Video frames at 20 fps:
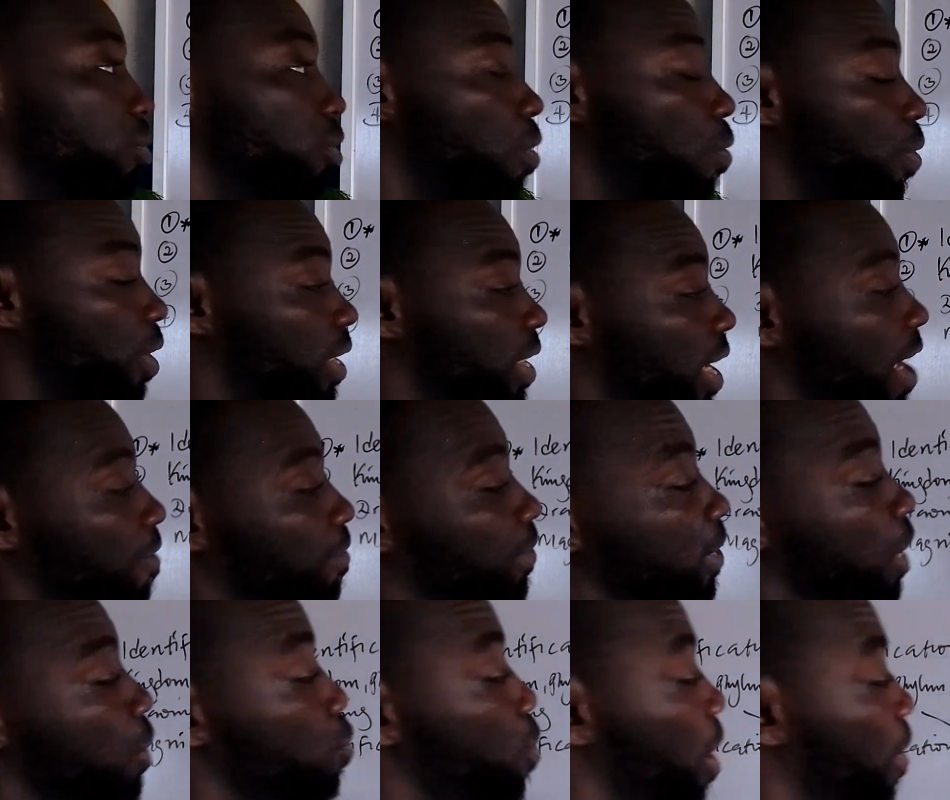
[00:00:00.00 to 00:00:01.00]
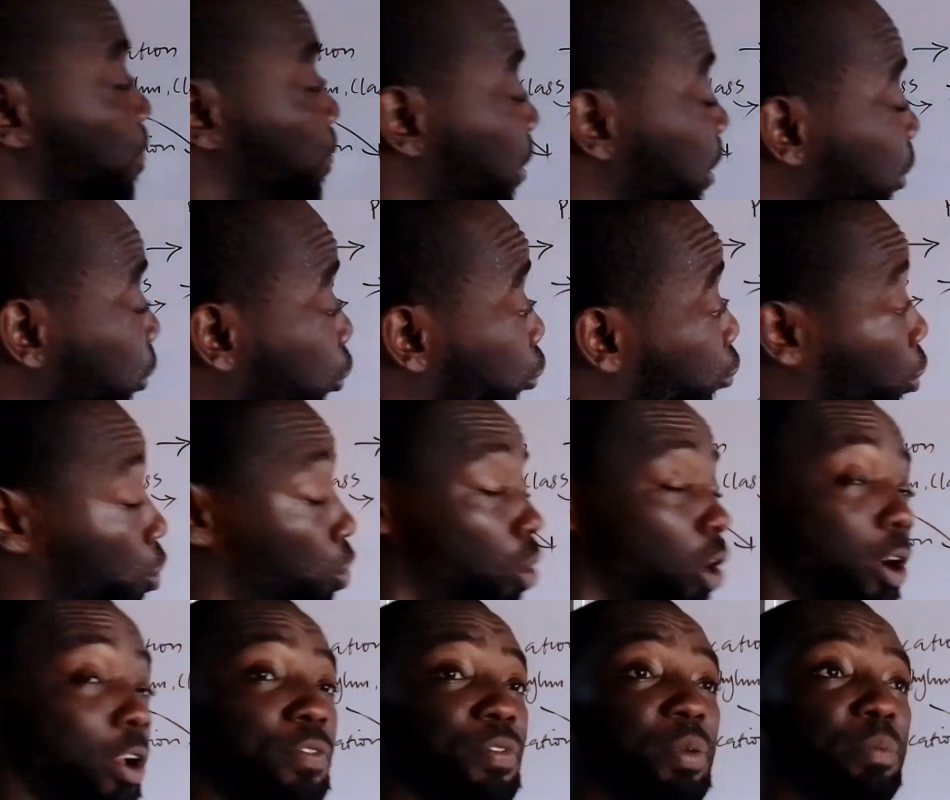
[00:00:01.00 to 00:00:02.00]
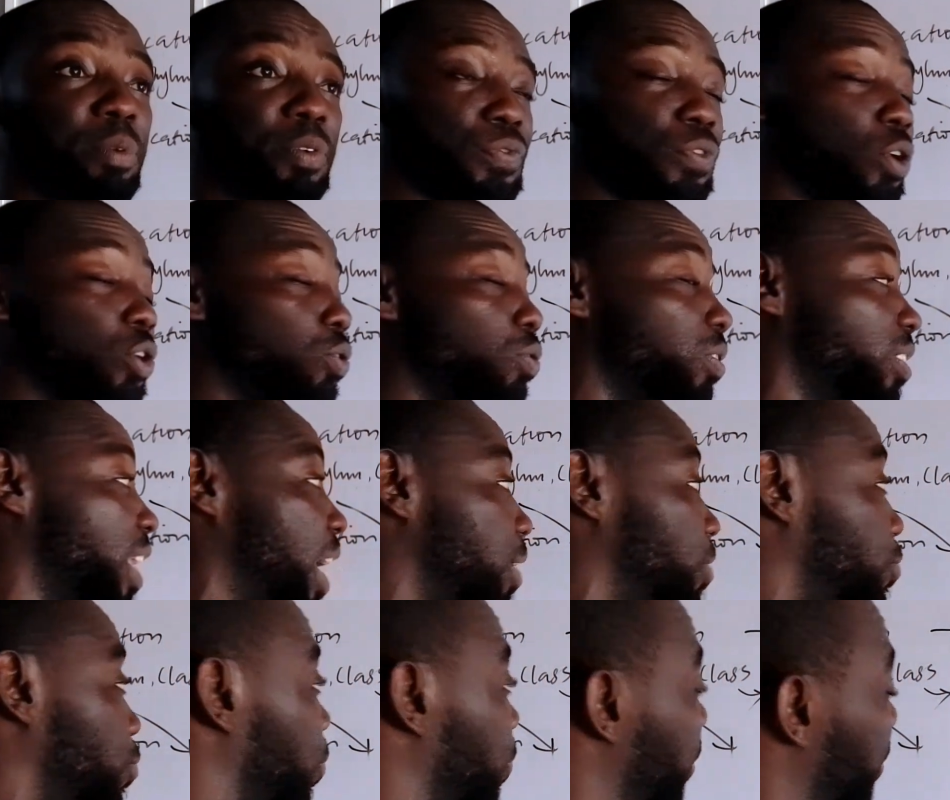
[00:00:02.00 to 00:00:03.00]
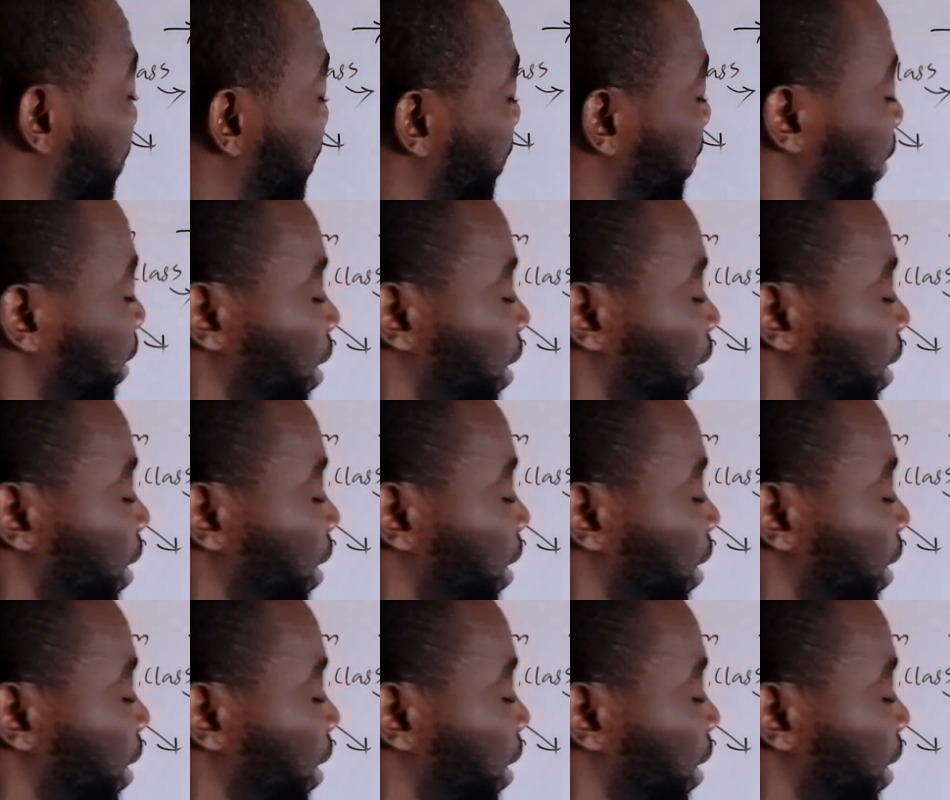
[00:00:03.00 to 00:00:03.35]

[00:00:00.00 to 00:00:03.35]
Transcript: drawing, after you are finished drawing, or even before you start drawing,